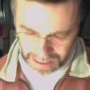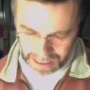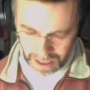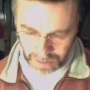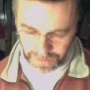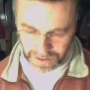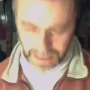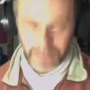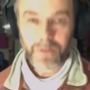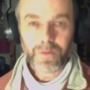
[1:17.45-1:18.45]

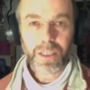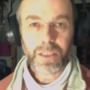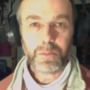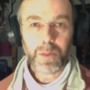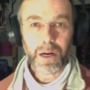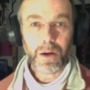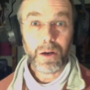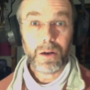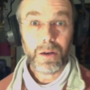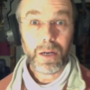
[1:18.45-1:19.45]
After the first bar,
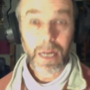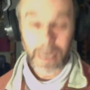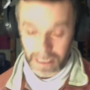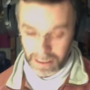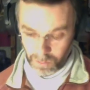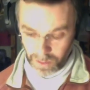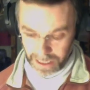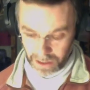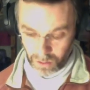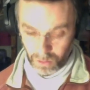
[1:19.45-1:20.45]
we
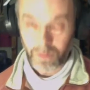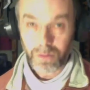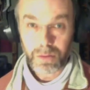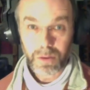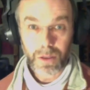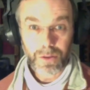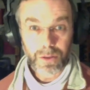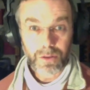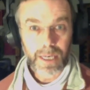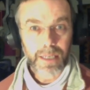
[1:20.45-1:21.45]
can all
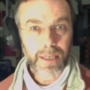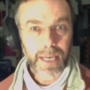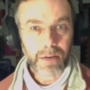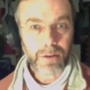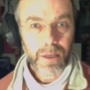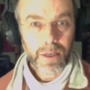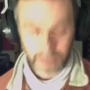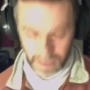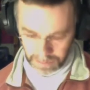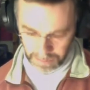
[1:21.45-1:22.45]
concentrate and count
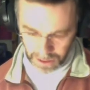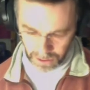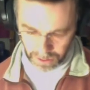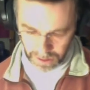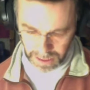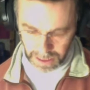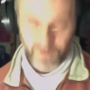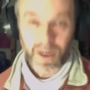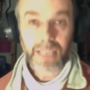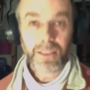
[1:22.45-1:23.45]
and make sure that that
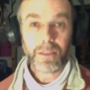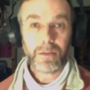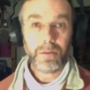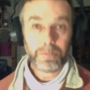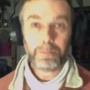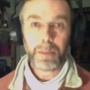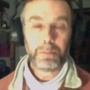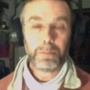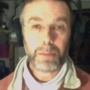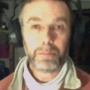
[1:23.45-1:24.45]
rest ba,
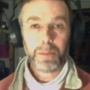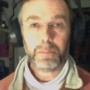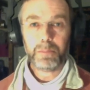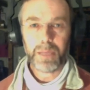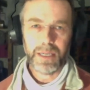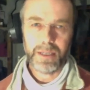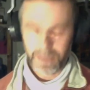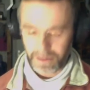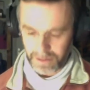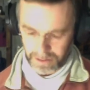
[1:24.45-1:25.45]
ba, ba, ba,
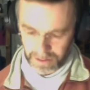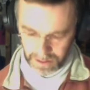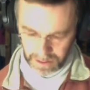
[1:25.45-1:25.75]
is